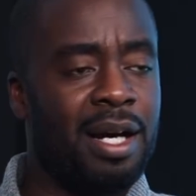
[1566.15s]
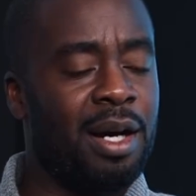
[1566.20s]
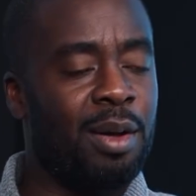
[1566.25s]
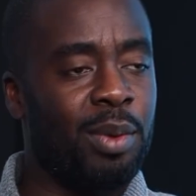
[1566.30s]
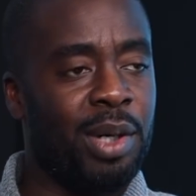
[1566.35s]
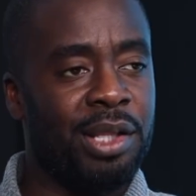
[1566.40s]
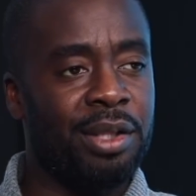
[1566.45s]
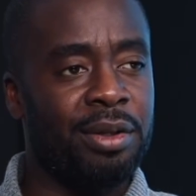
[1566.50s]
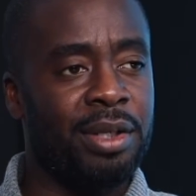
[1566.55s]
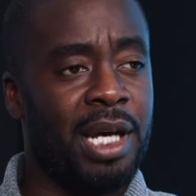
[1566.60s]

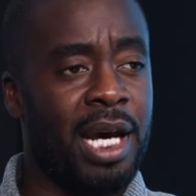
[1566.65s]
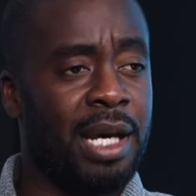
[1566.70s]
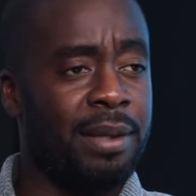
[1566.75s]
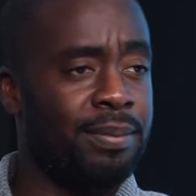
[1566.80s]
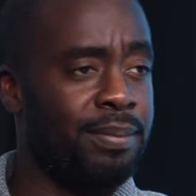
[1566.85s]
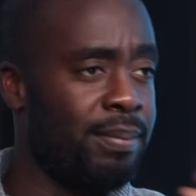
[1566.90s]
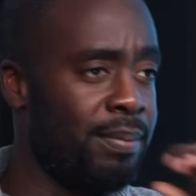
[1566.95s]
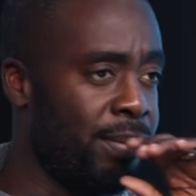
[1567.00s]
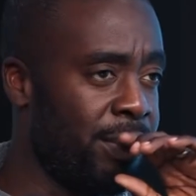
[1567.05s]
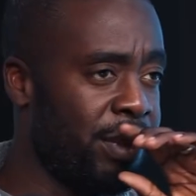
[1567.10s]
Whether or not
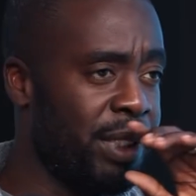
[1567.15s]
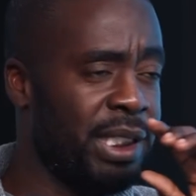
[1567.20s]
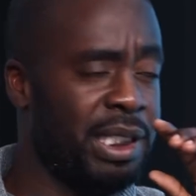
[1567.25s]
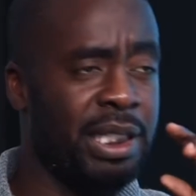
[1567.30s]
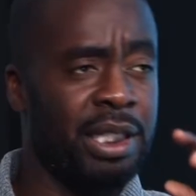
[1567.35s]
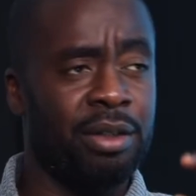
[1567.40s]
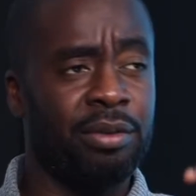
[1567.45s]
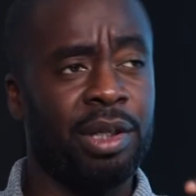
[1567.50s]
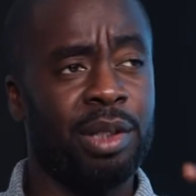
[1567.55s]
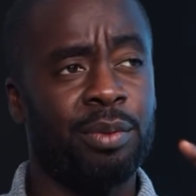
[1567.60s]

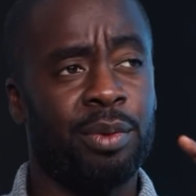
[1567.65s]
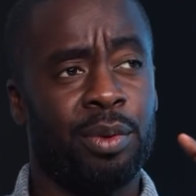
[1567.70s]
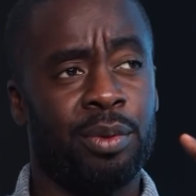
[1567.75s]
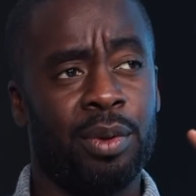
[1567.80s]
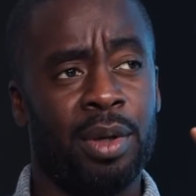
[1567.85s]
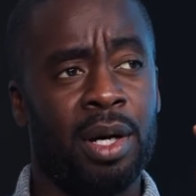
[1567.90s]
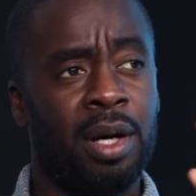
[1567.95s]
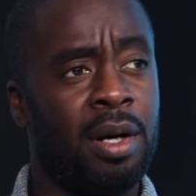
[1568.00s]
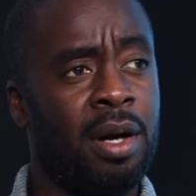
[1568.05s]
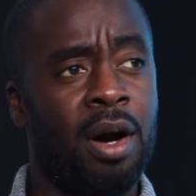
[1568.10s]
she agreed with
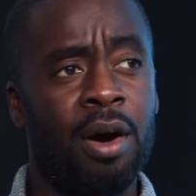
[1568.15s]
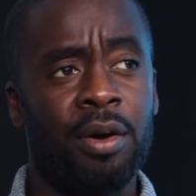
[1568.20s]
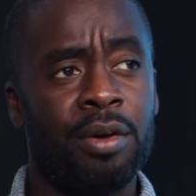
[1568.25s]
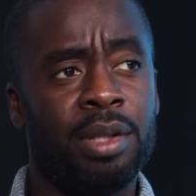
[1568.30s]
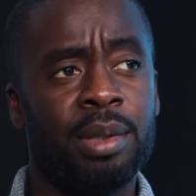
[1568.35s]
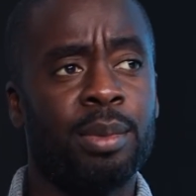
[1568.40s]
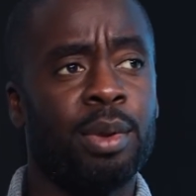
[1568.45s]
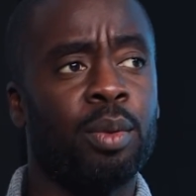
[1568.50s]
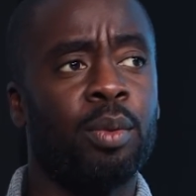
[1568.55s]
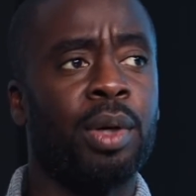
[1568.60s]
all of
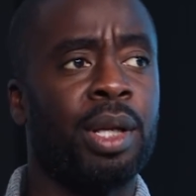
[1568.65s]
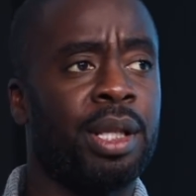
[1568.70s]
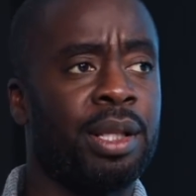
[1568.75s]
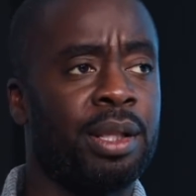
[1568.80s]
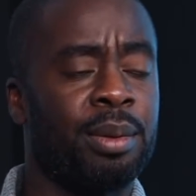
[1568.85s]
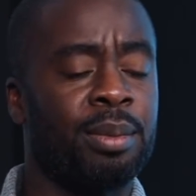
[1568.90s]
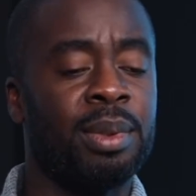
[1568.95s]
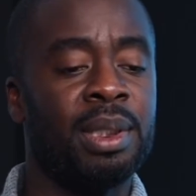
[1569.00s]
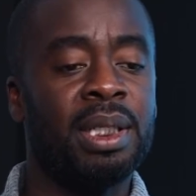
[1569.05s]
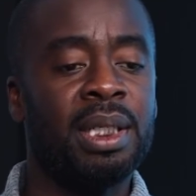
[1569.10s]
them or one of
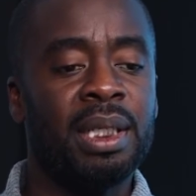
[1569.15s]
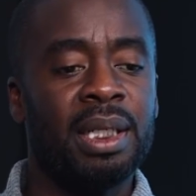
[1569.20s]
them,